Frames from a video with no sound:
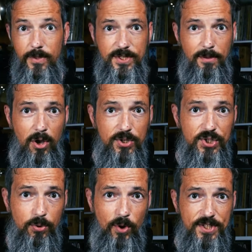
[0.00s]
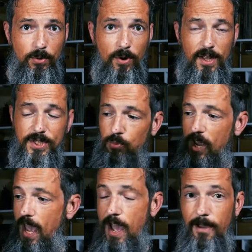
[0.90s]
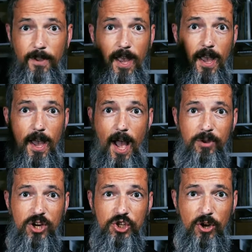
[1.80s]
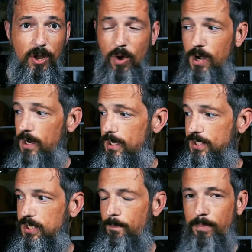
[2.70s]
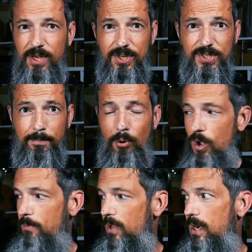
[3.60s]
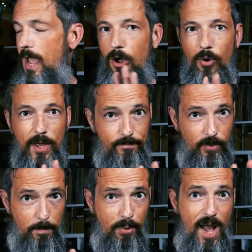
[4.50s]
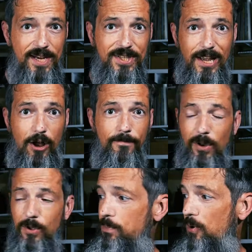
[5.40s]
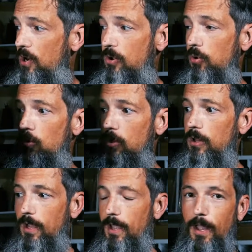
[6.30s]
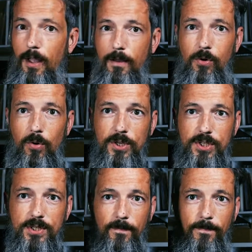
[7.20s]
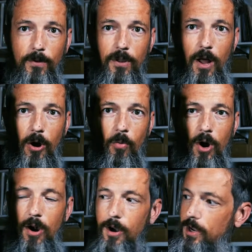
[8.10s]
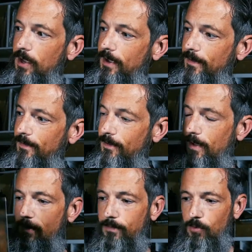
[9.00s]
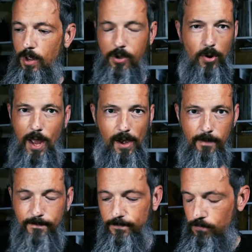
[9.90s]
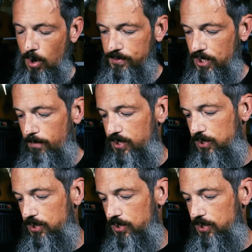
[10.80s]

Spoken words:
is the most recent release we have. I'm going to show you what it is. It's a big disappointment. Now, by itself, it pretty cool. Of course, full artwork, really cool. I love Rob Zombie's